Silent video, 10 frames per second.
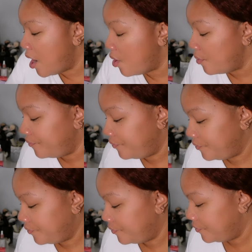oh,
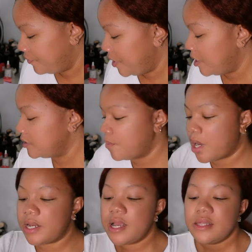here's
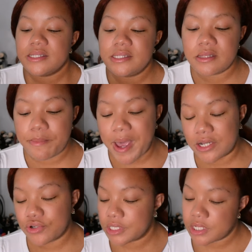one. This is the
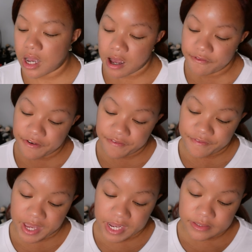Patrick Ta for
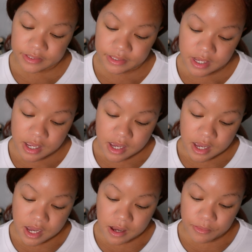face
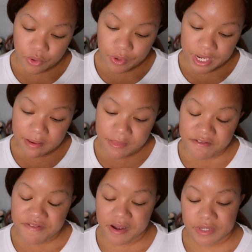um,
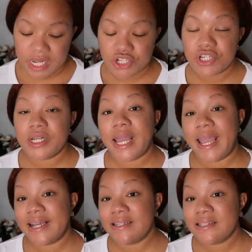cream foundation
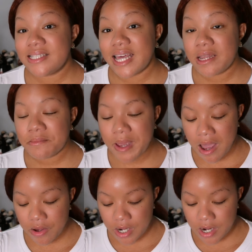and setting
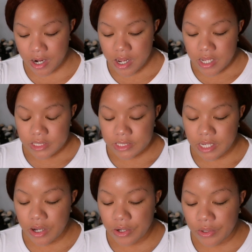powder.
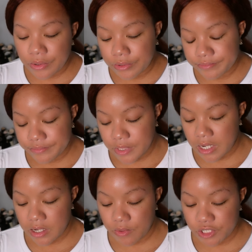So I
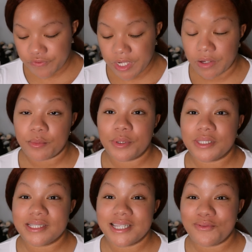don't know which video to
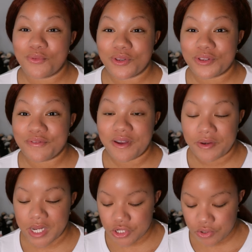put this in, whether the
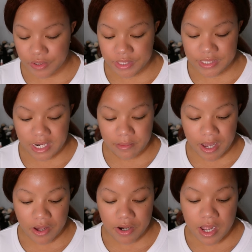foundation or the setting
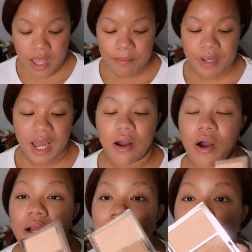powder, but I
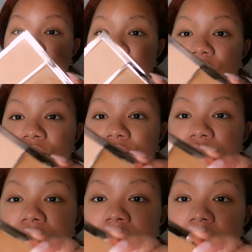hardly
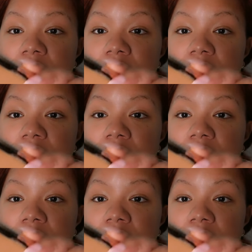use